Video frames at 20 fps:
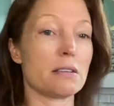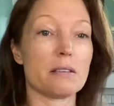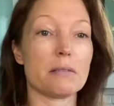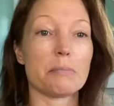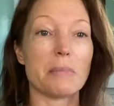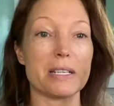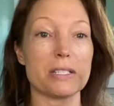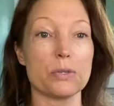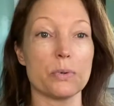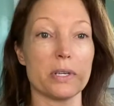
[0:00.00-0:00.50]

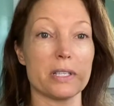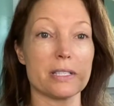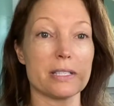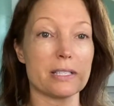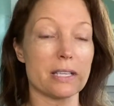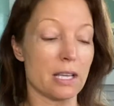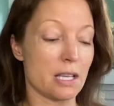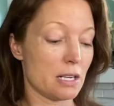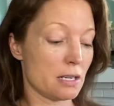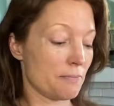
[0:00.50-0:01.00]
my twin
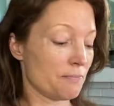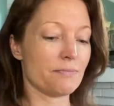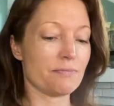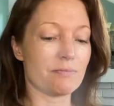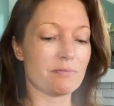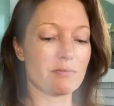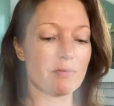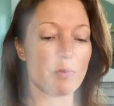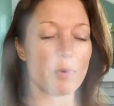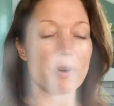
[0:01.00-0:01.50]
skin.
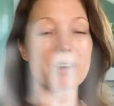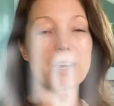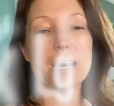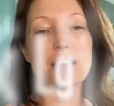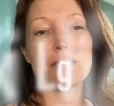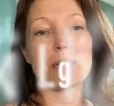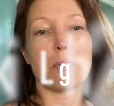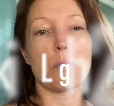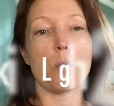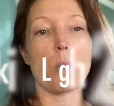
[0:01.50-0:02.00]
We're
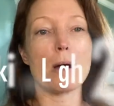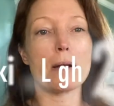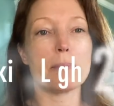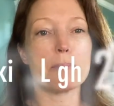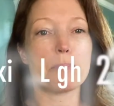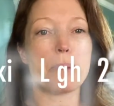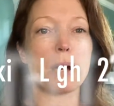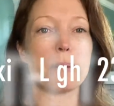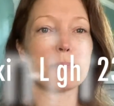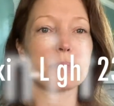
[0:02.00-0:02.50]
kind of a
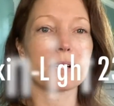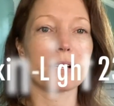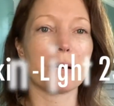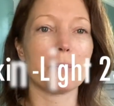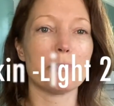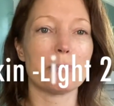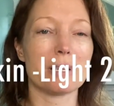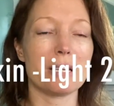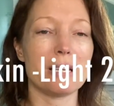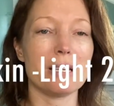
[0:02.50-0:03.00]
one pump
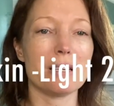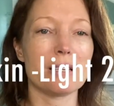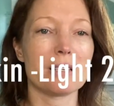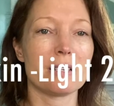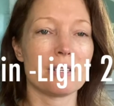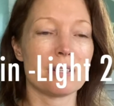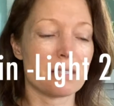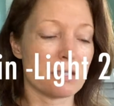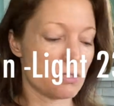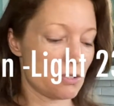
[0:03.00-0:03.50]
company,
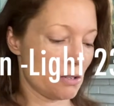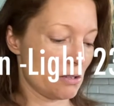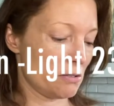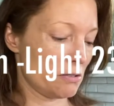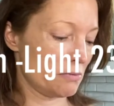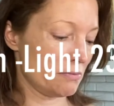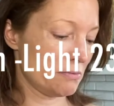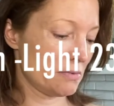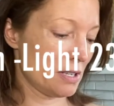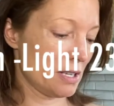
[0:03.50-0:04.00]

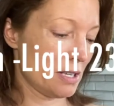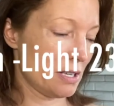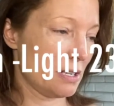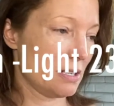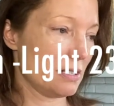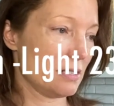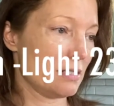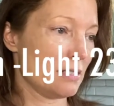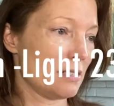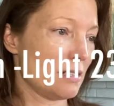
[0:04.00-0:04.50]
so
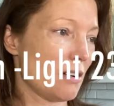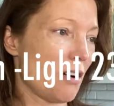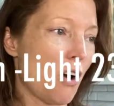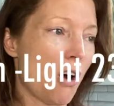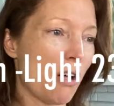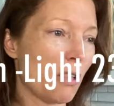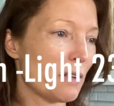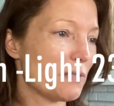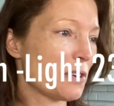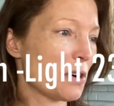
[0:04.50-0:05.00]

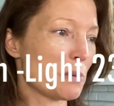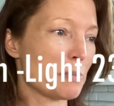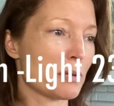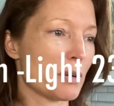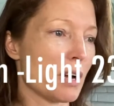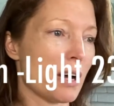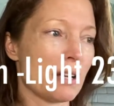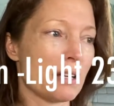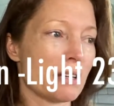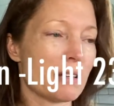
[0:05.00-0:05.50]
all of our
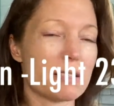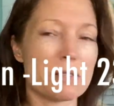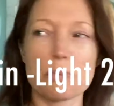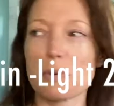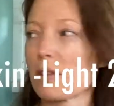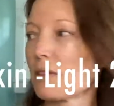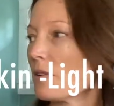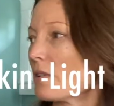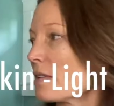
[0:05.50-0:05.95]
products, whether